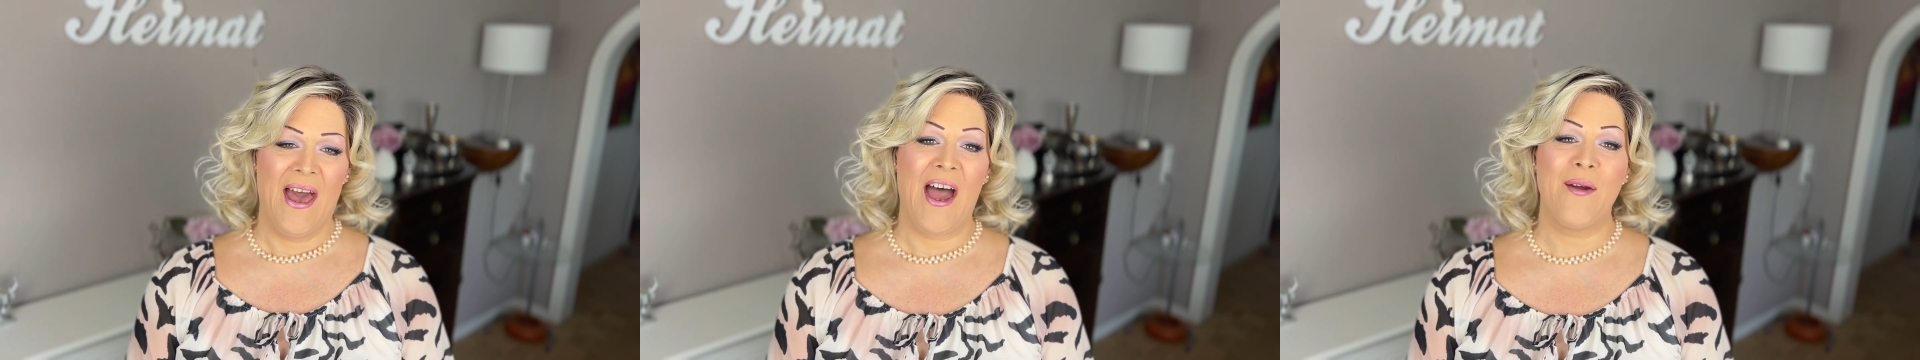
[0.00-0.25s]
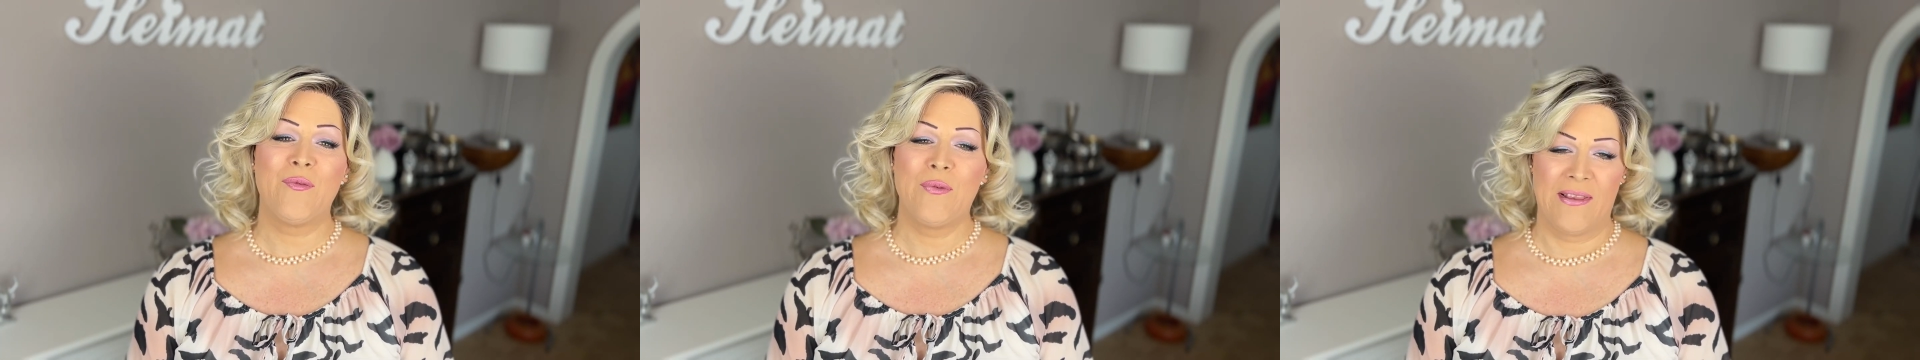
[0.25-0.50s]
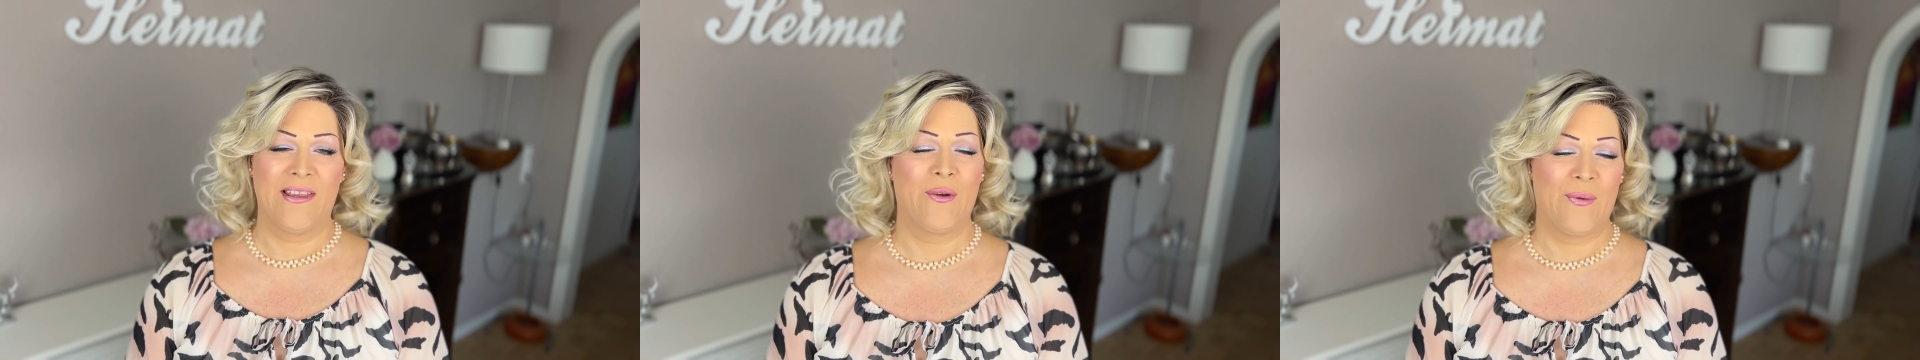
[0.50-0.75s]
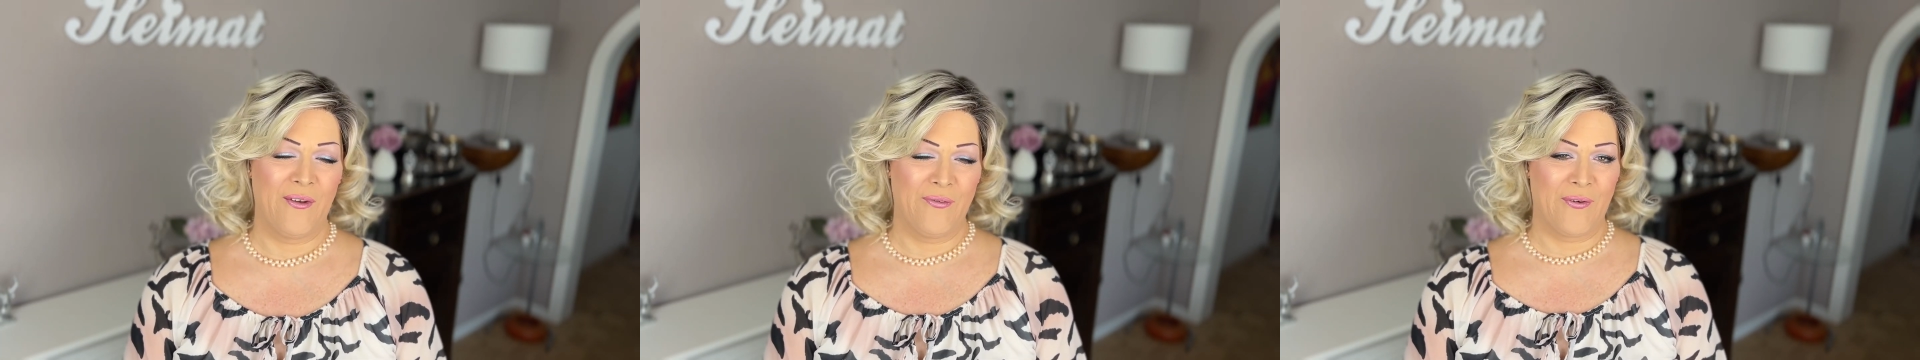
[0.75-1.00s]
I'm really
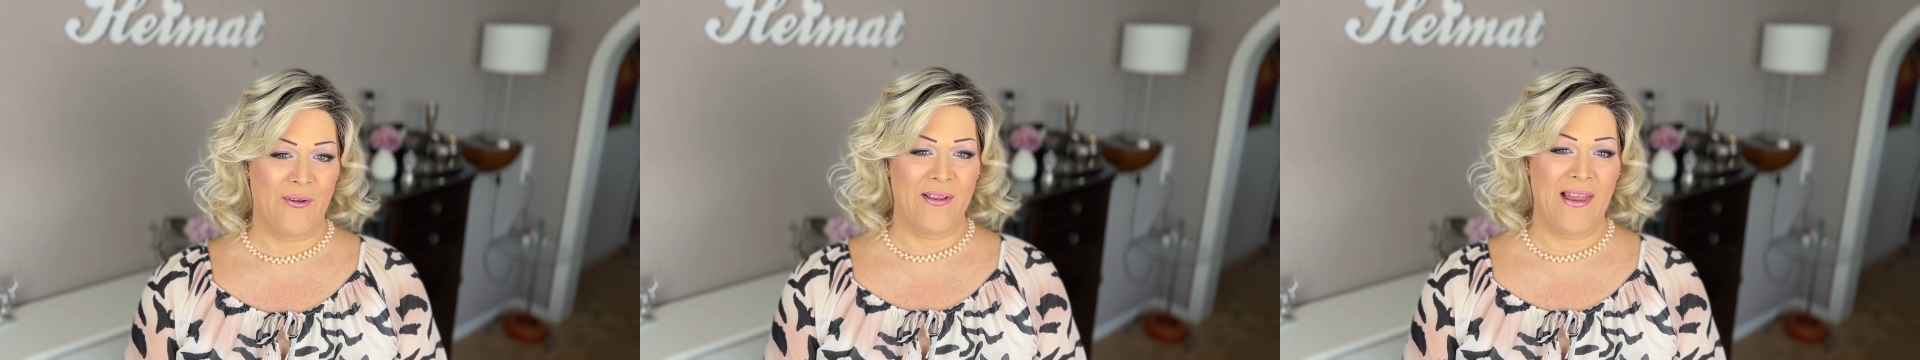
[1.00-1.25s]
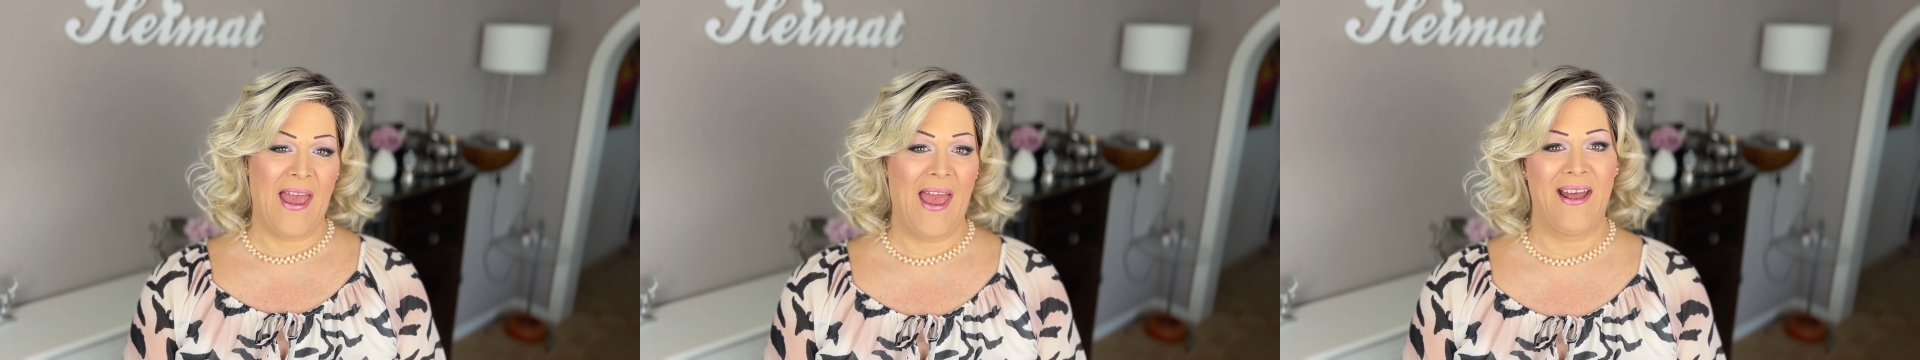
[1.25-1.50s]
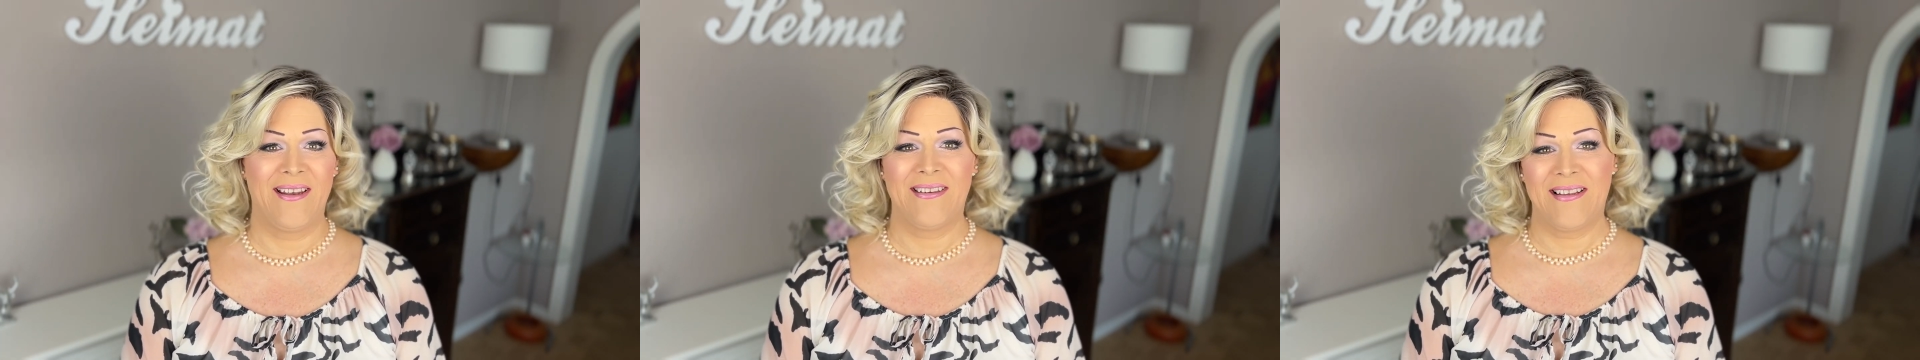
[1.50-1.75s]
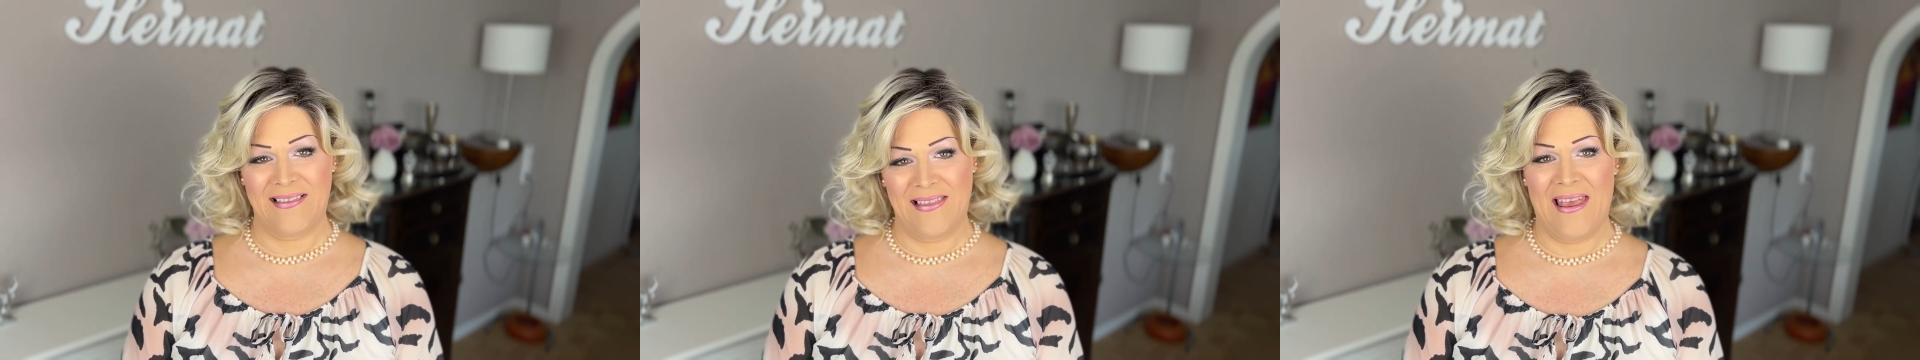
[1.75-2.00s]
grateful and
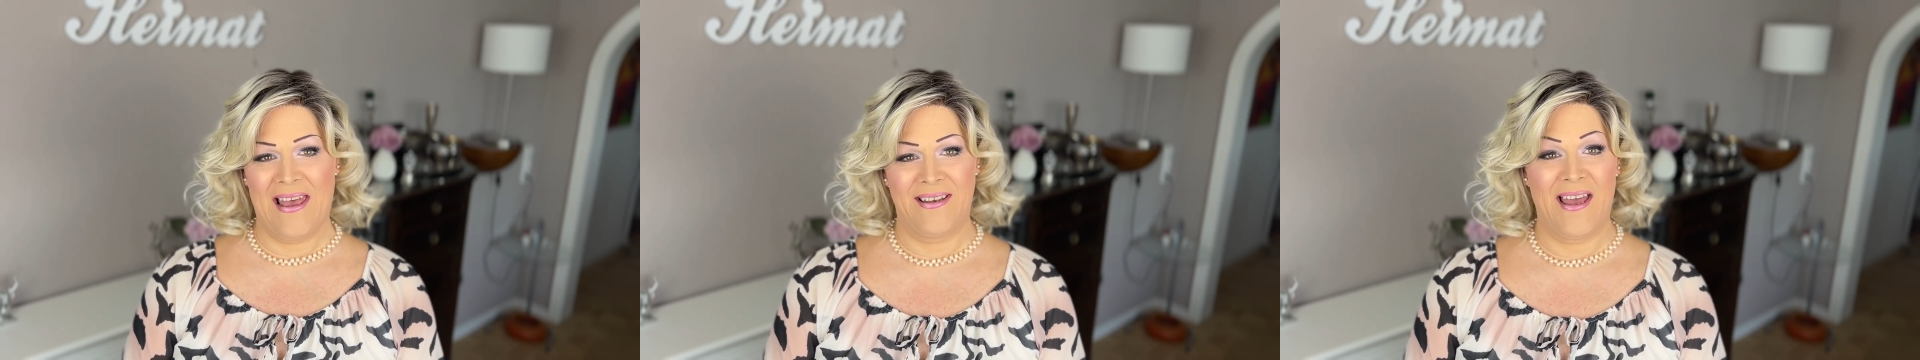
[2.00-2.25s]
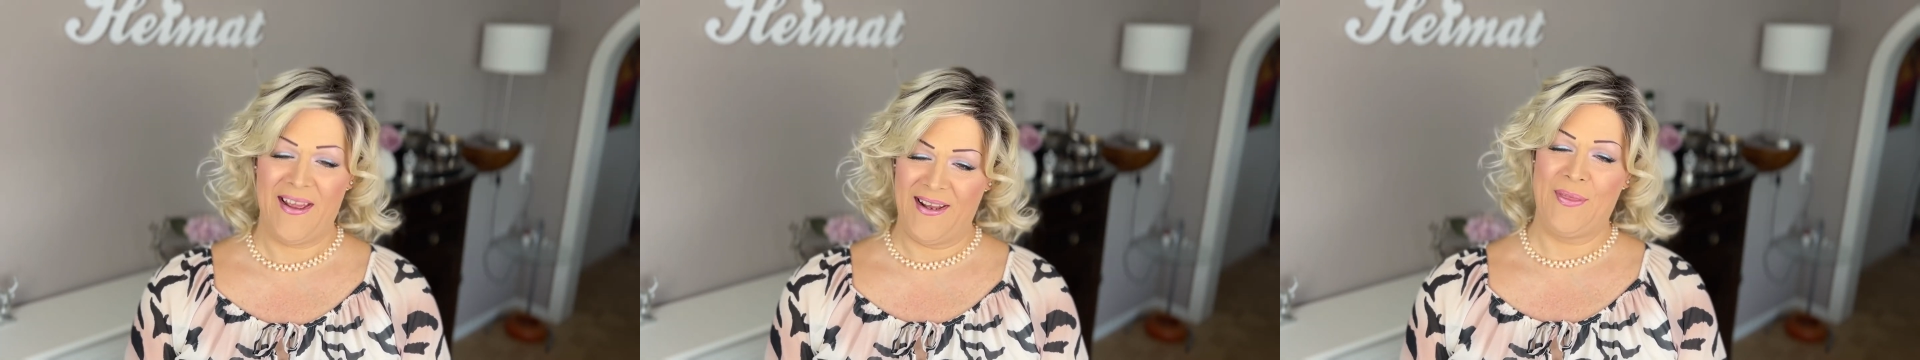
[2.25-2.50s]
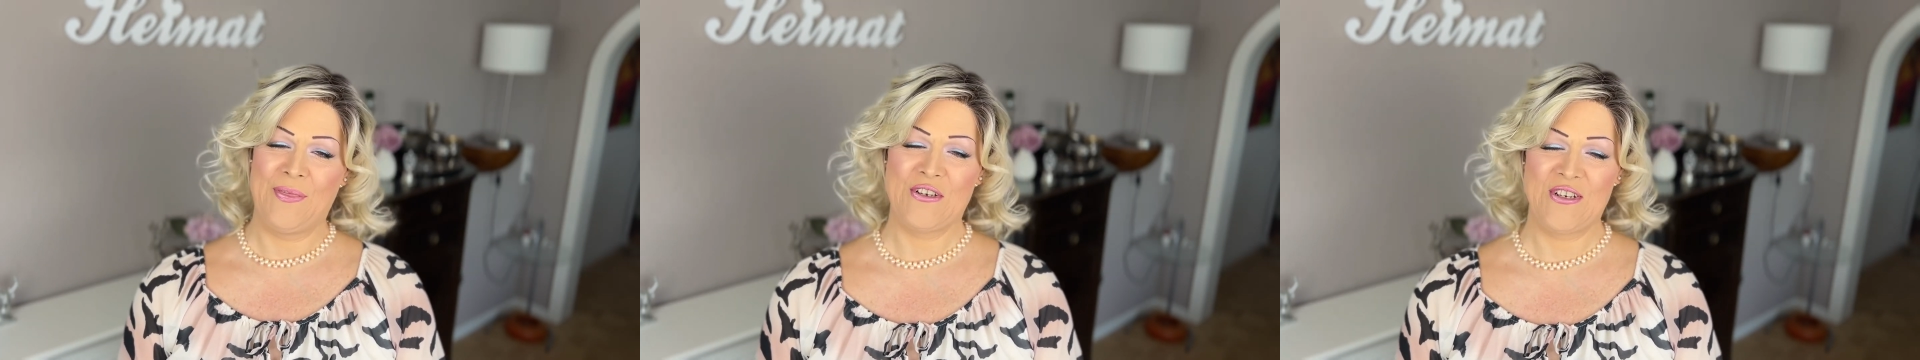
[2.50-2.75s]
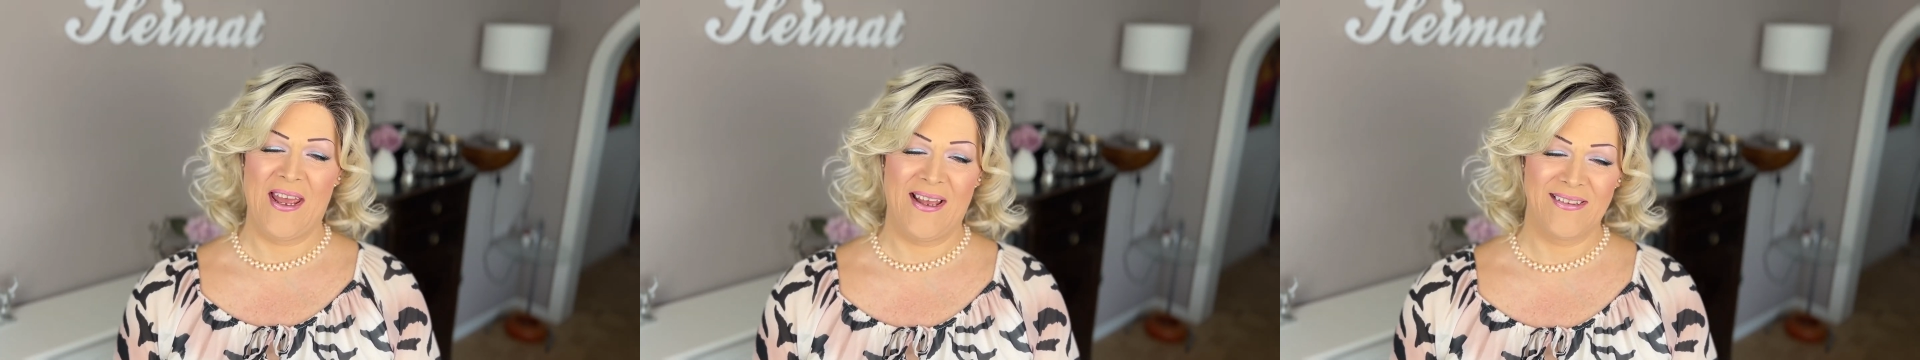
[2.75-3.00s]
glad I get the
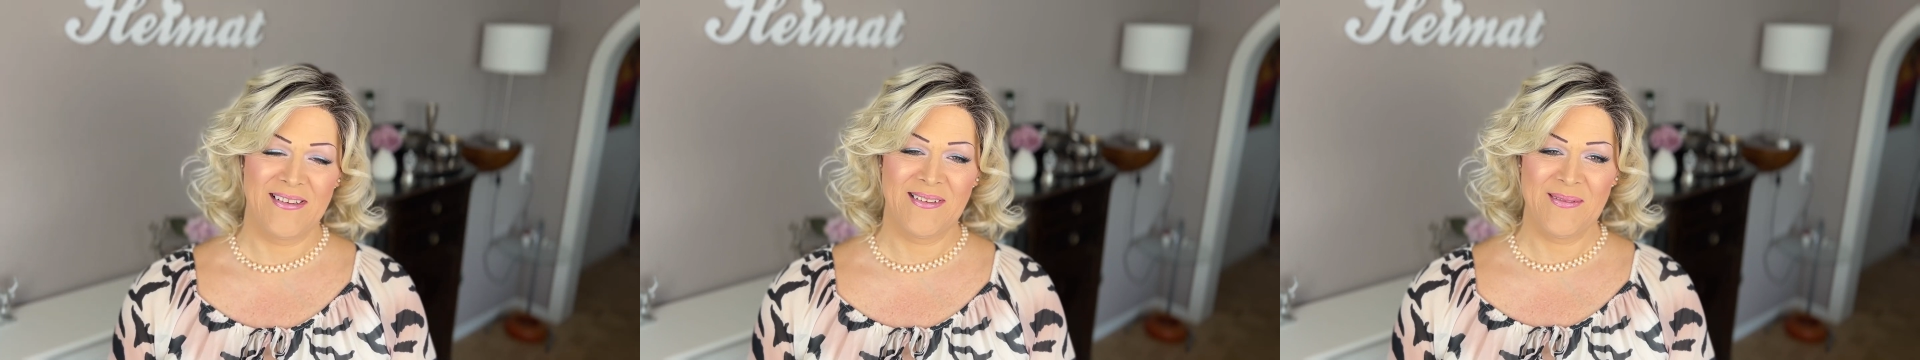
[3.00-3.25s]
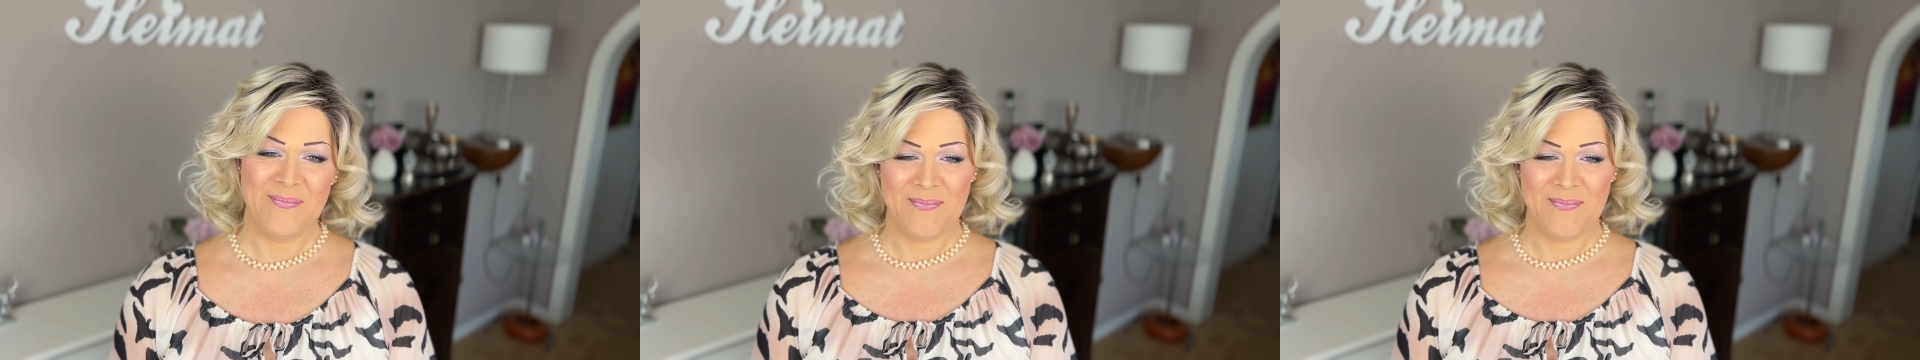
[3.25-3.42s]
chance.